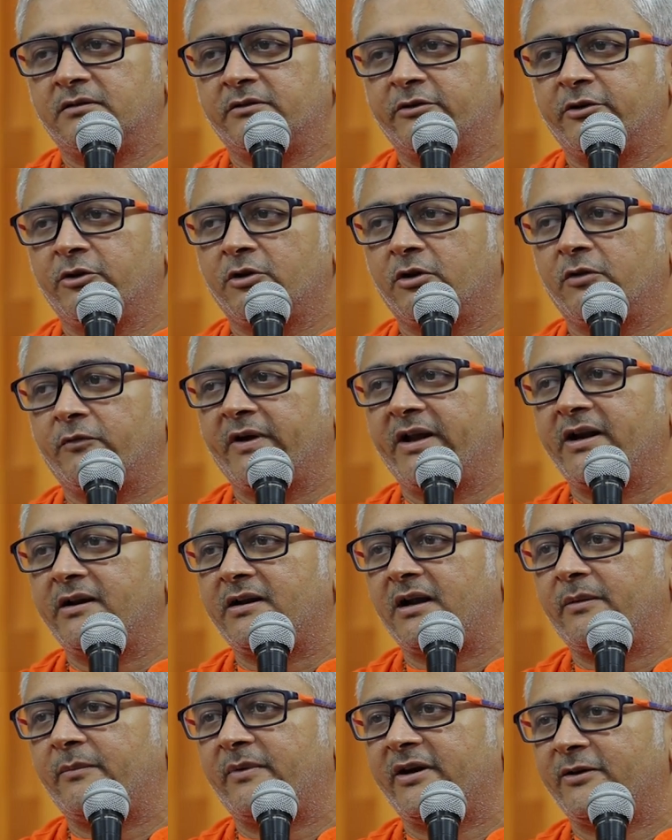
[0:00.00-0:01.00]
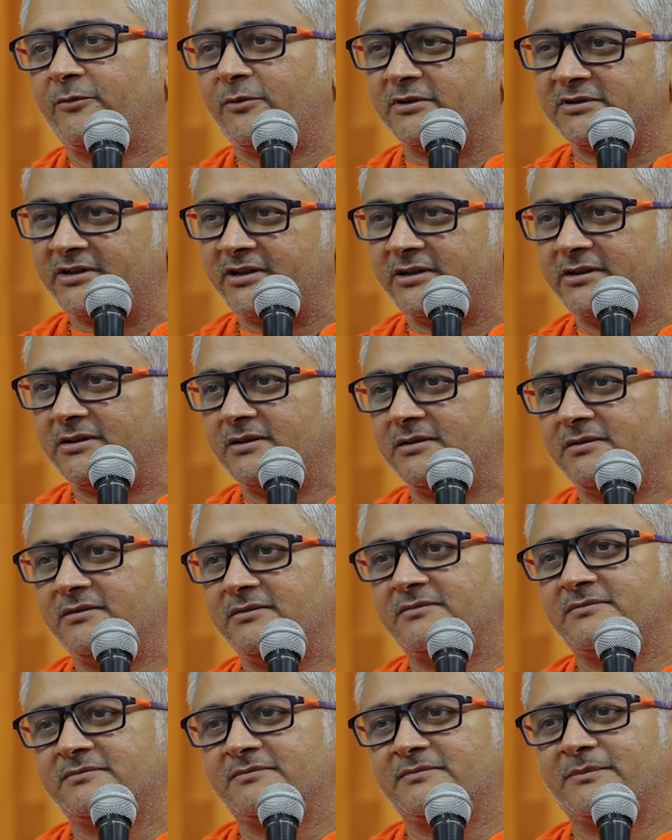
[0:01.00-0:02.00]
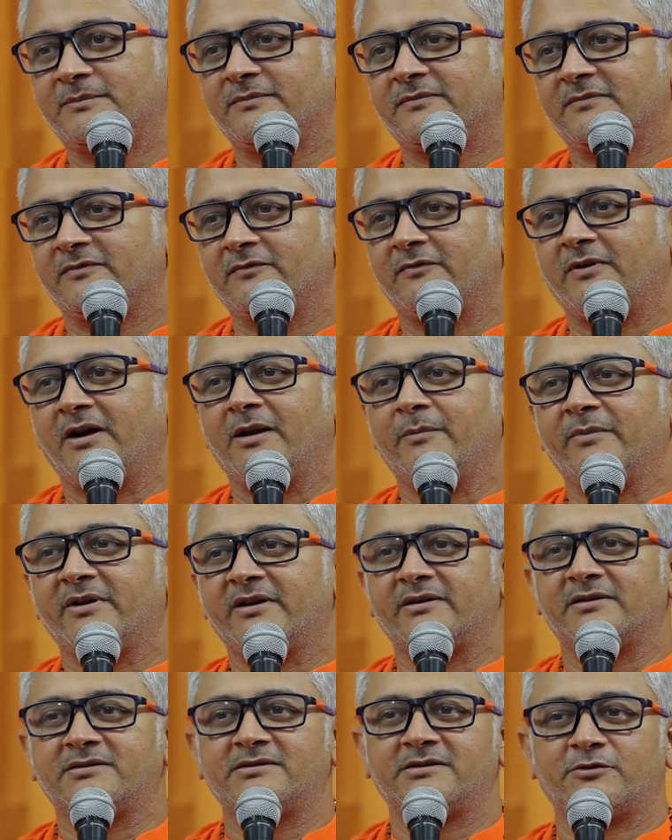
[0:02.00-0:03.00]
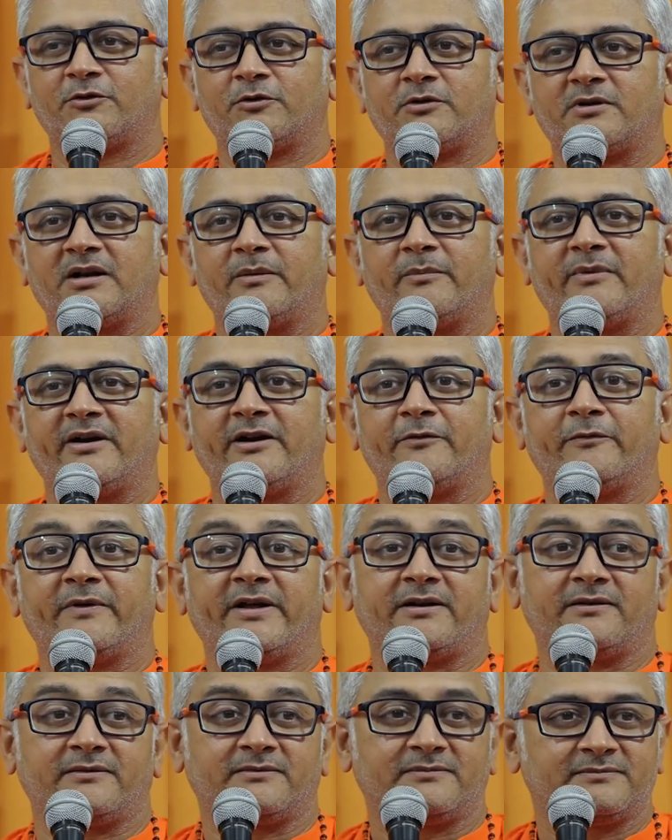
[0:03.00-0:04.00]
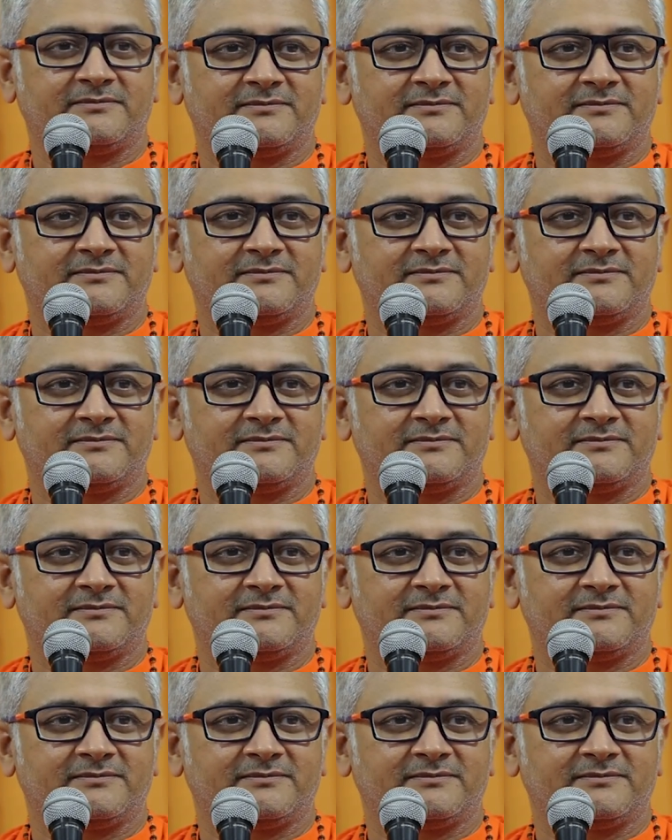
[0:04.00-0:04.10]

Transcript: Do you know when Ramayana was written? Valmiki ji wrote Ramayana when?